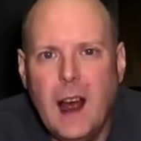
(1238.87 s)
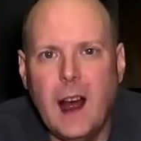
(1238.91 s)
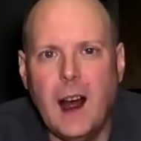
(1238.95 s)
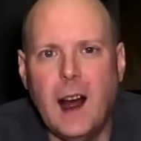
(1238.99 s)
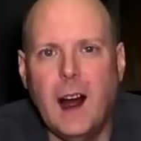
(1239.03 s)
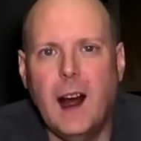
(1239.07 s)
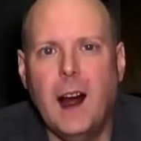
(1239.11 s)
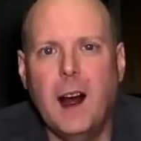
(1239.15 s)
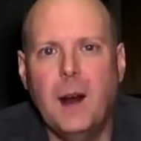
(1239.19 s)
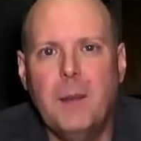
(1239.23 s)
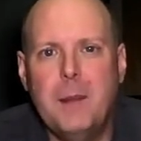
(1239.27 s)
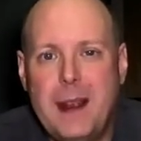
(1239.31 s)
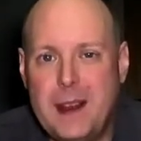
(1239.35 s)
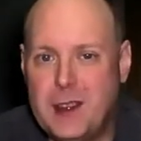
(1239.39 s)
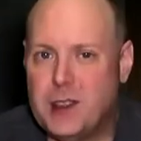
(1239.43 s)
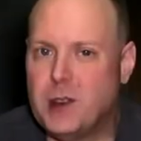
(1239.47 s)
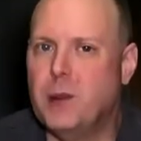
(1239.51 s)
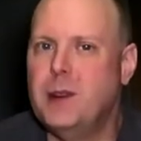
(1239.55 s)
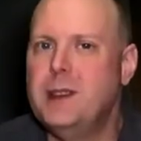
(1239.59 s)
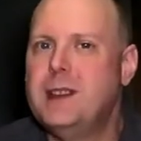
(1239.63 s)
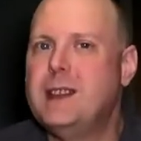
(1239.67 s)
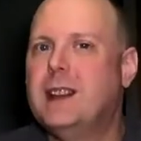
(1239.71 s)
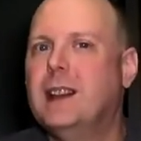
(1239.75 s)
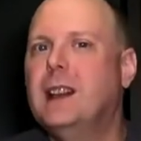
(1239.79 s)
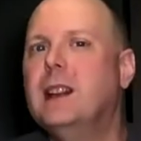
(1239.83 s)
Um, as
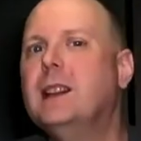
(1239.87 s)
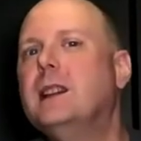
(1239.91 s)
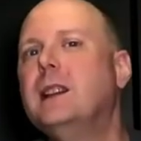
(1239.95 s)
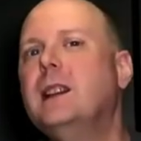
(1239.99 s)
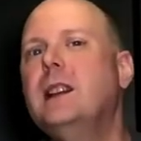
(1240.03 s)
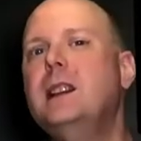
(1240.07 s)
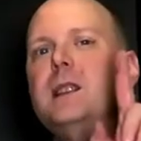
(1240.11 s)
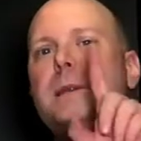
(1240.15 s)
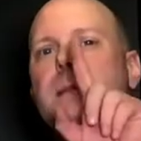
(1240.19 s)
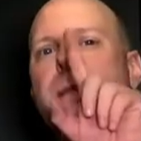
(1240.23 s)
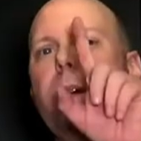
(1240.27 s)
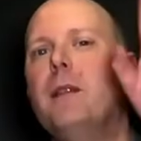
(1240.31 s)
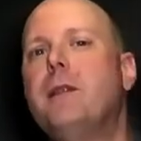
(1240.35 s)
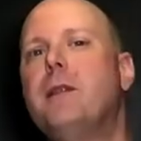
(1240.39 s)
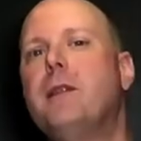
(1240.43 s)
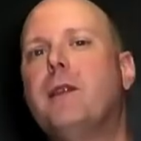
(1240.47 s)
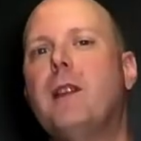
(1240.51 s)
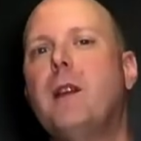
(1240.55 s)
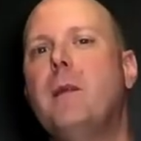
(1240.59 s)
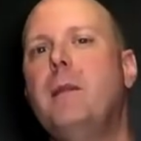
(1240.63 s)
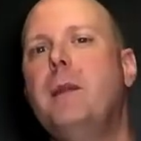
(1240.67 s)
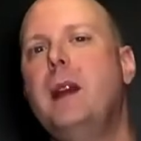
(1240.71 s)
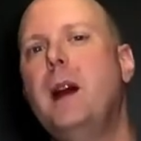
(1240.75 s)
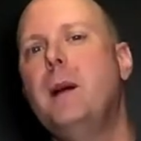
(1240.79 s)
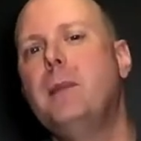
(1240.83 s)
always, click the links above to
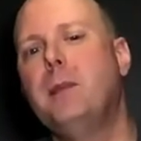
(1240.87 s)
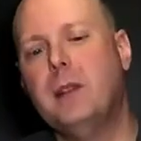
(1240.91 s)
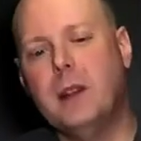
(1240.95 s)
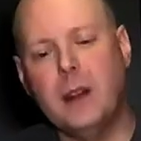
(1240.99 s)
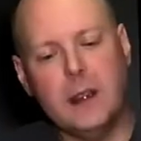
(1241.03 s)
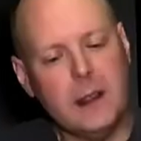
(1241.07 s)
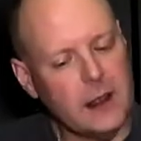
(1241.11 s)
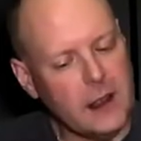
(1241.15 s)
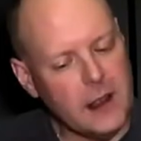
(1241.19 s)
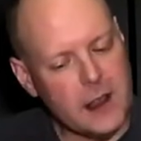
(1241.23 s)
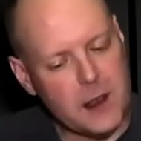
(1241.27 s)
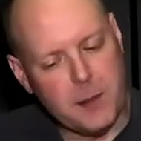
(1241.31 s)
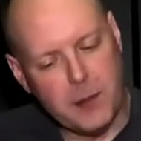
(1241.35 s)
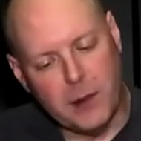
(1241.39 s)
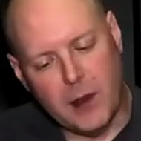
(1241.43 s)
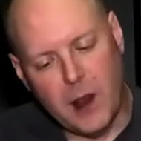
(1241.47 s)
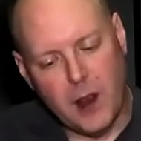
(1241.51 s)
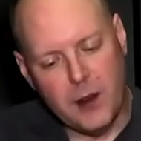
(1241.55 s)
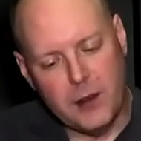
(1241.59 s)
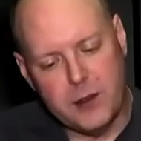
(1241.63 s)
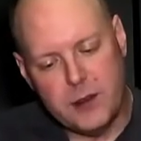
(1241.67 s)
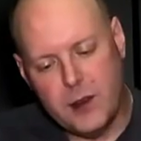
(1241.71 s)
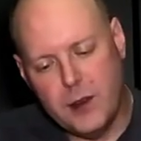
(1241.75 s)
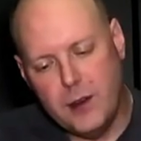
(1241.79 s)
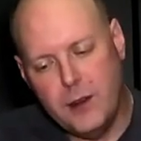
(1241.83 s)
frame me up. Click the links
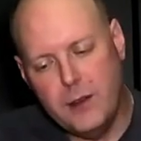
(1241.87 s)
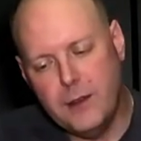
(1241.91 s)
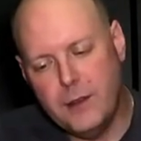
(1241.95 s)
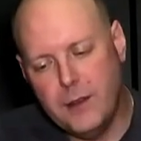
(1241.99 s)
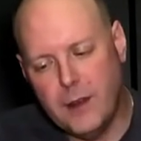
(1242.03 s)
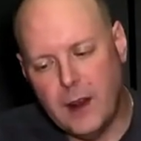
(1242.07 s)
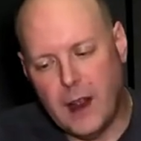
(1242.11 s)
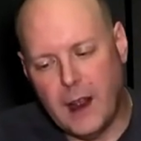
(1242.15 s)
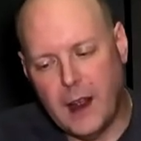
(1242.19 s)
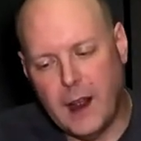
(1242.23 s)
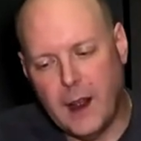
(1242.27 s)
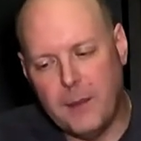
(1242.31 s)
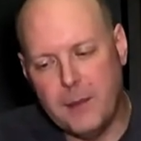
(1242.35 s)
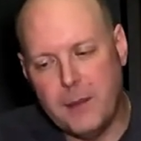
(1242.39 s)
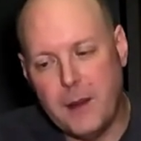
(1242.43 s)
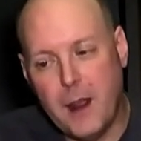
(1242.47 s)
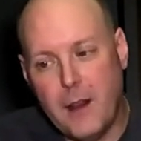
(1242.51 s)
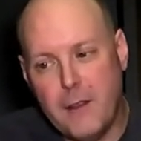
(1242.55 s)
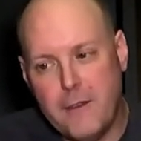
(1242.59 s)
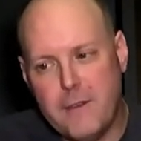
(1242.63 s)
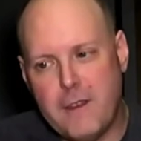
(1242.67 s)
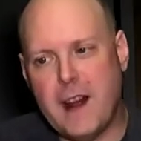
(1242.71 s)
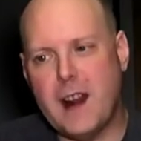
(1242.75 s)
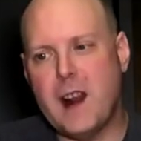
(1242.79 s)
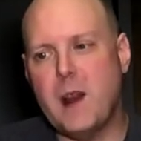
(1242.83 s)
below to um,
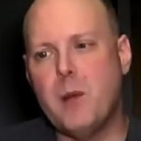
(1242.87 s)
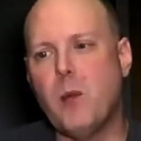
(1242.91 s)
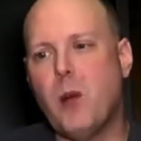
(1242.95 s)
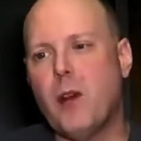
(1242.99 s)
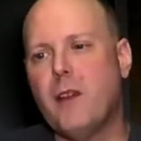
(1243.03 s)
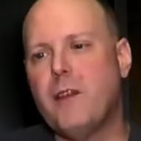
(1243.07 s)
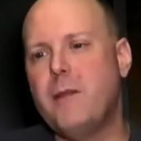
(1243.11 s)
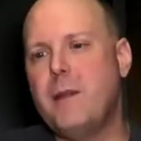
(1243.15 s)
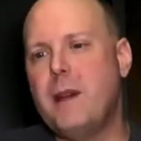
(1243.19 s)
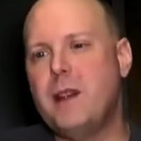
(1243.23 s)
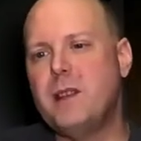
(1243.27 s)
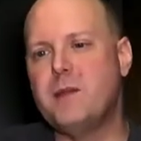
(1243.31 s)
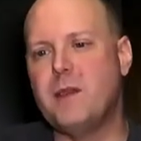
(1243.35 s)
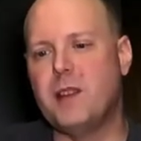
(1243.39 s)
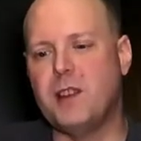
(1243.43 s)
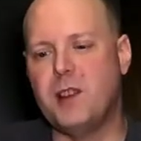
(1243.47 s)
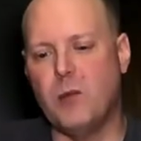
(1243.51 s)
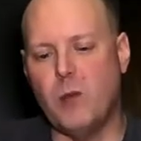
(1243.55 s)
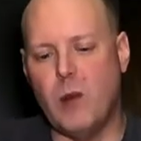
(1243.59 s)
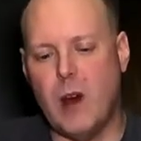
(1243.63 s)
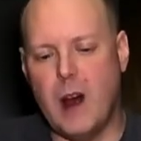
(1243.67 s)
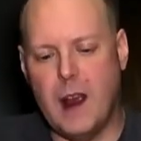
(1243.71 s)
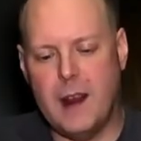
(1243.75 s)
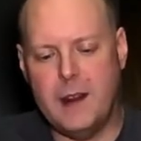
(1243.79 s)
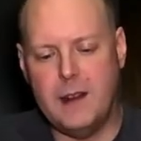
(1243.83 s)
find out more information about the
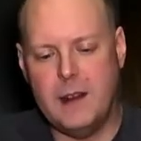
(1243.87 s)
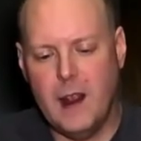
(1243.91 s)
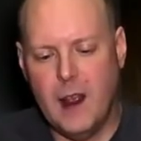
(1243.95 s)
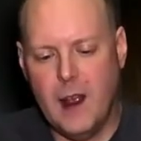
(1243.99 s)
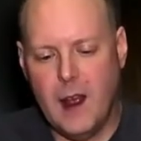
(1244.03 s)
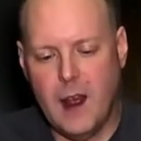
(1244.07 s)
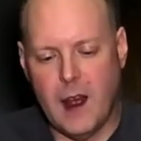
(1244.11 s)
wine.